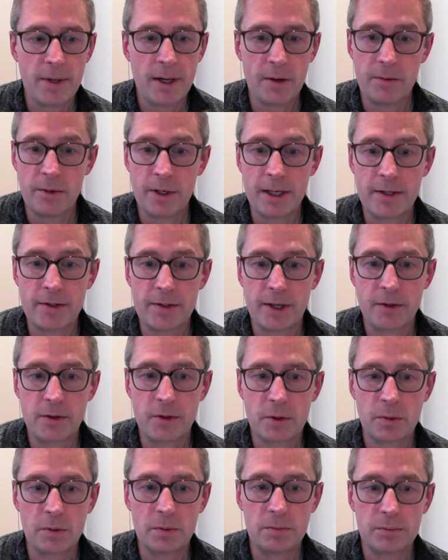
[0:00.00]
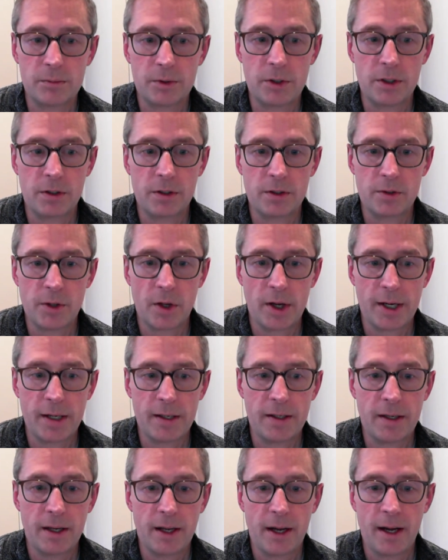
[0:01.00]
really central to your design,
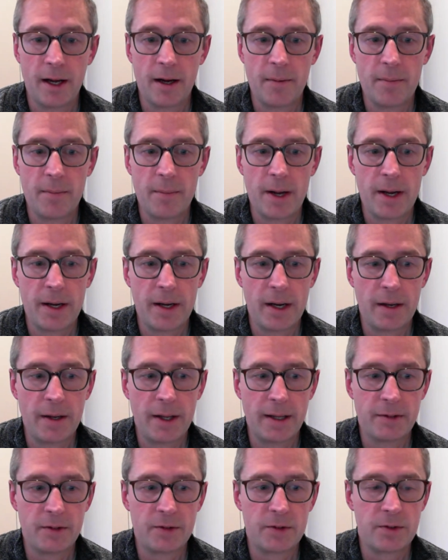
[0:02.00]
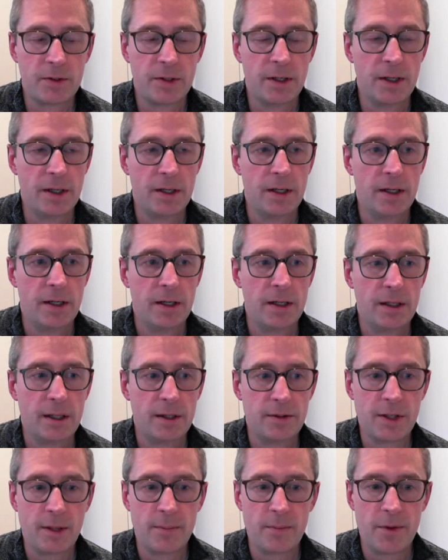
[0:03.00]
and that's
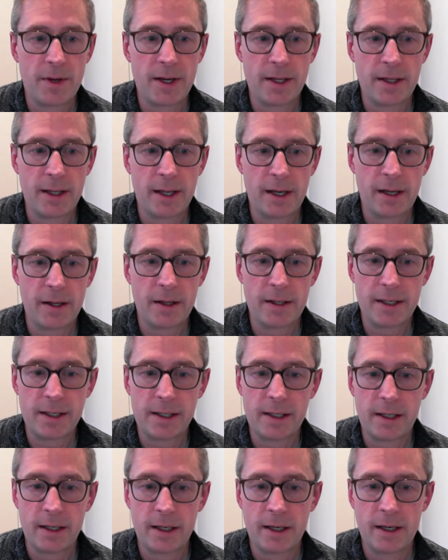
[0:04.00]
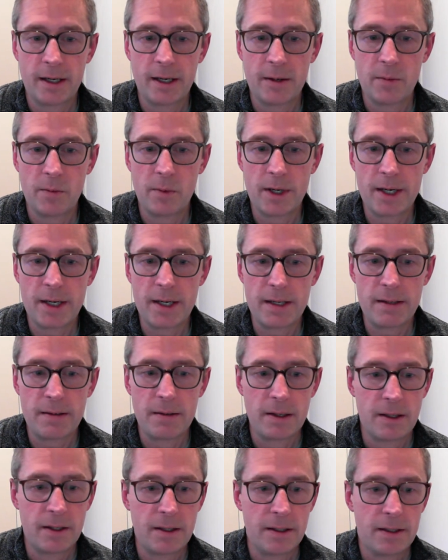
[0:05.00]
something that I think we
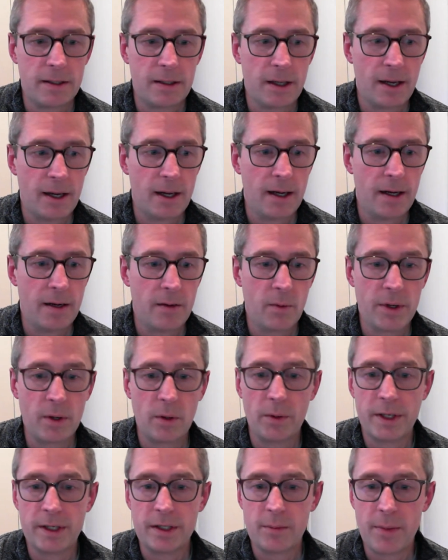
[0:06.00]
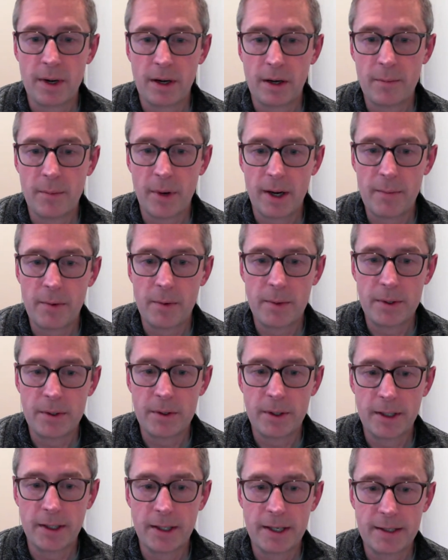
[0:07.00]
all need to bear in mind when we're
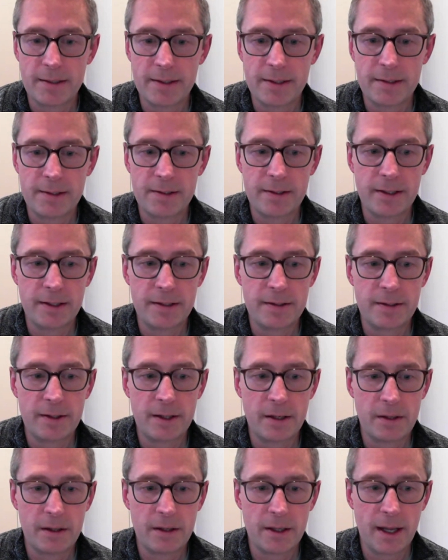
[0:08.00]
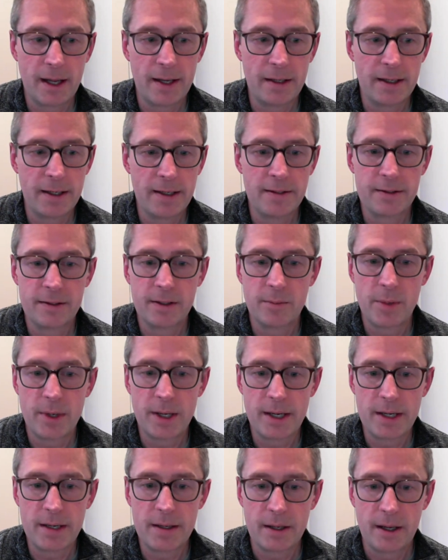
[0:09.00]
doing these. Is that needs to
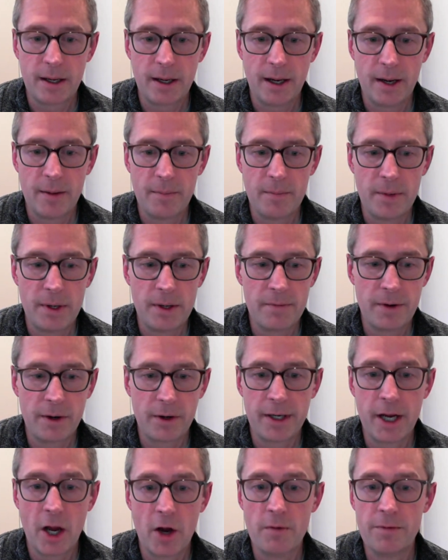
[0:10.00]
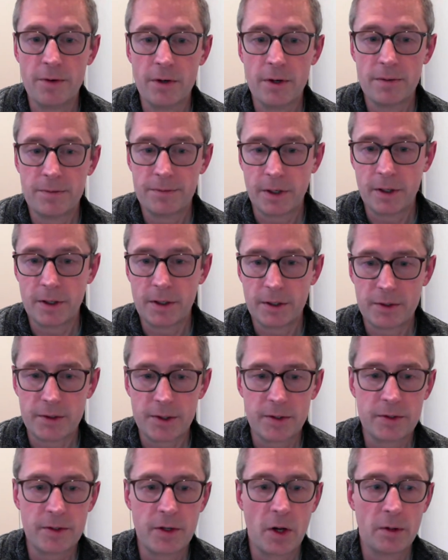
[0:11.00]
be a very overt focus.
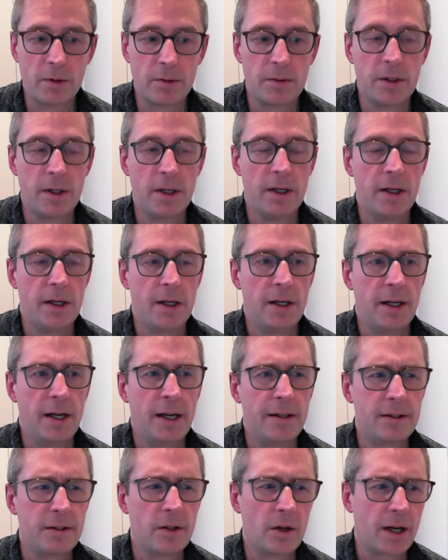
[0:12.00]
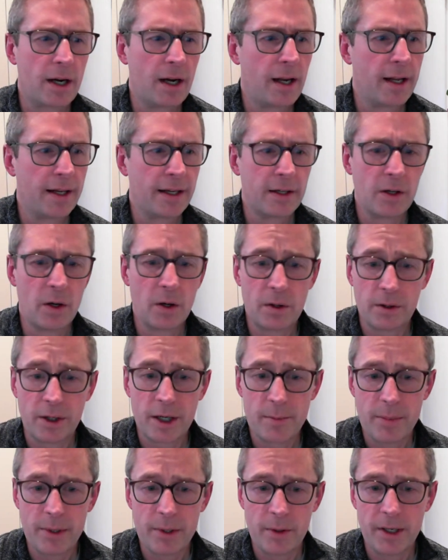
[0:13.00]
It's not kind of like a
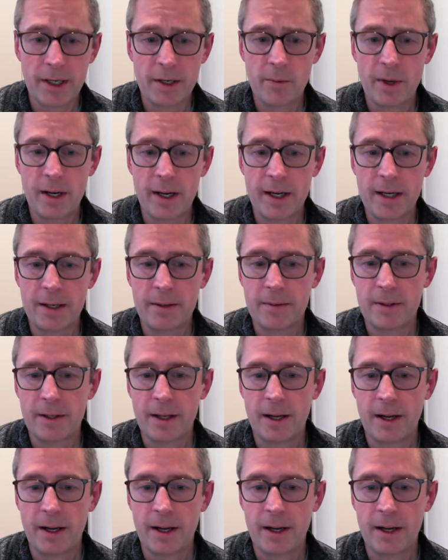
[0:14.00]
concrete building where